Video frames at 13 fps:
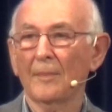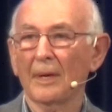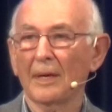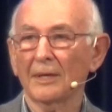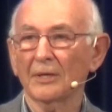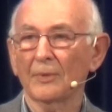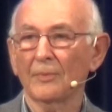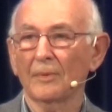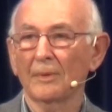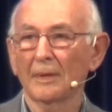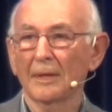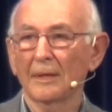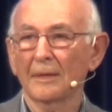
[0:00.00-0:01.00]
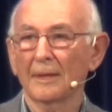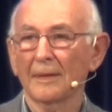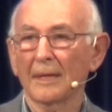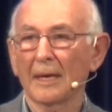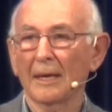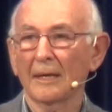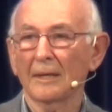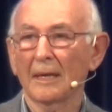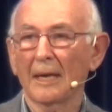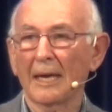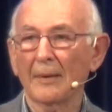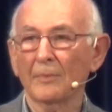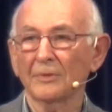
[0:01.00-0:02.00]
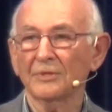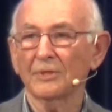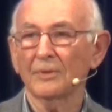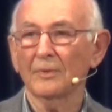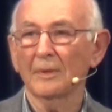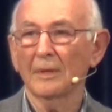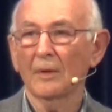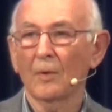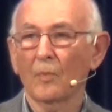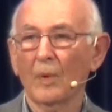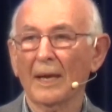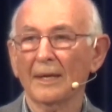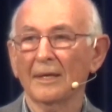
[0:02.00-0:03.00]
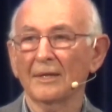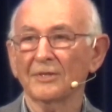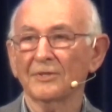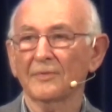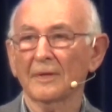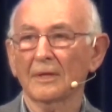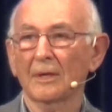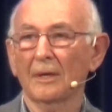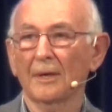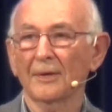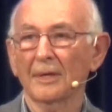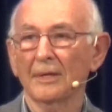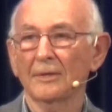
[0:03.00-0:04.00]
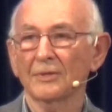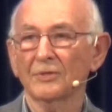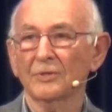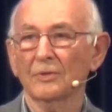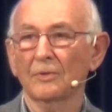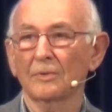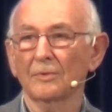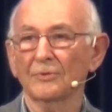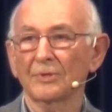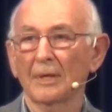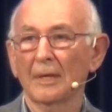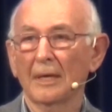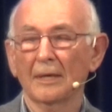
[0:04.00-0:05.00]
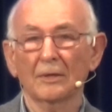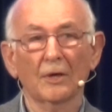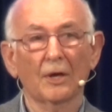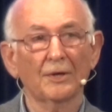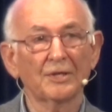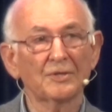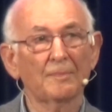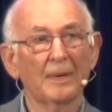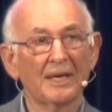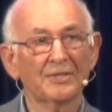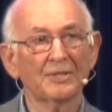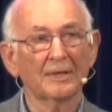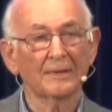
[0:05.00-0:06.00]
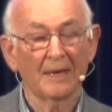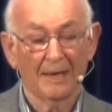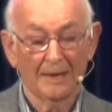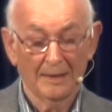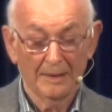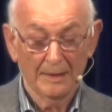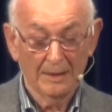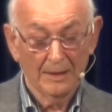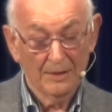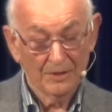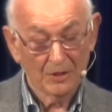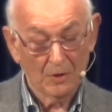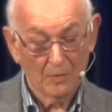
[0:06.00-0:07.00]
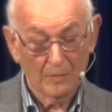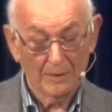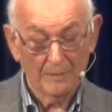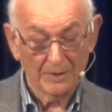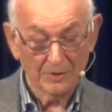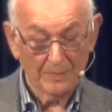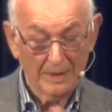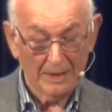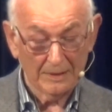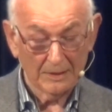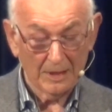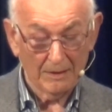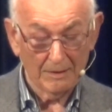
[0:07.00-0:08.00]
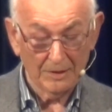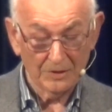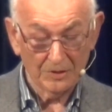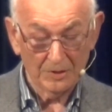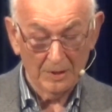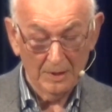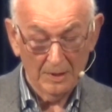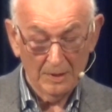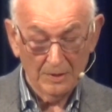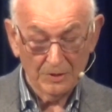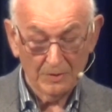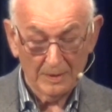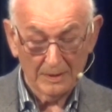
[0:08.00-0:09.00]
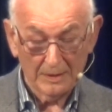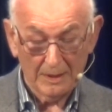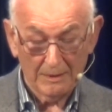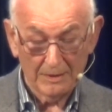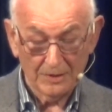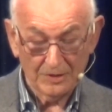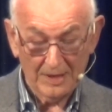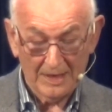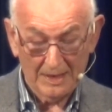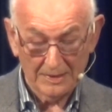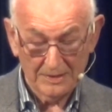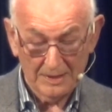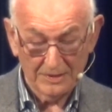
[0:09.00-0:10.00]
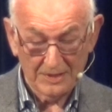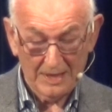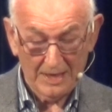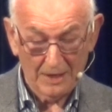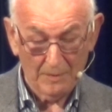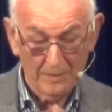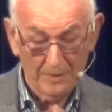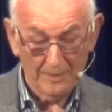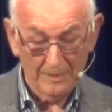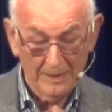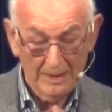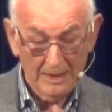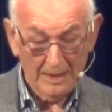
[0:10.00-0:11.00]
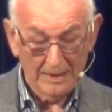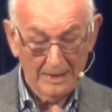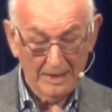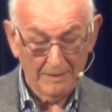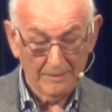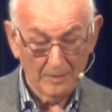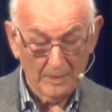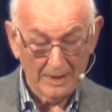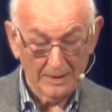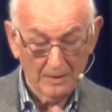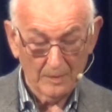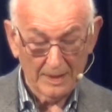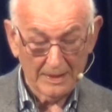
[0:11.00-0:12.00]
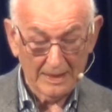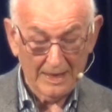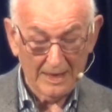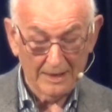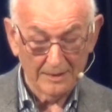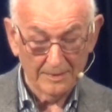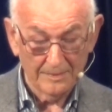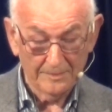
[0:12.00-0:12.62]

remarkable that they're able to witness for God in the schools, and God is blessing that. So we must be encouraged to encourage that and to help them in every way that we can.